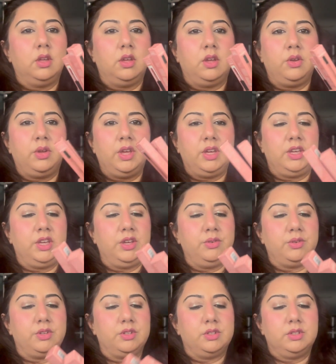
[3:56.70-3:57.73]
Okay,
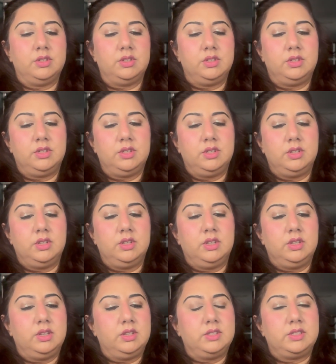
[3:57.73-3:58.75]
cute.
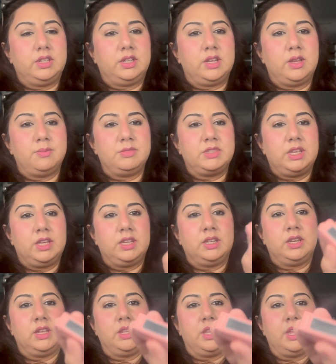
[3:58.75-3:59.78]
So it comes
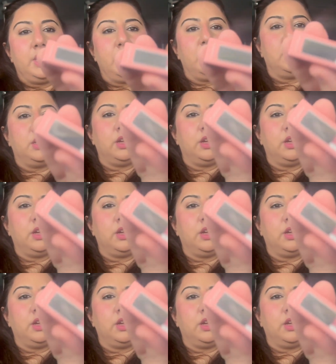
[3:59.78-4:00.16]
in like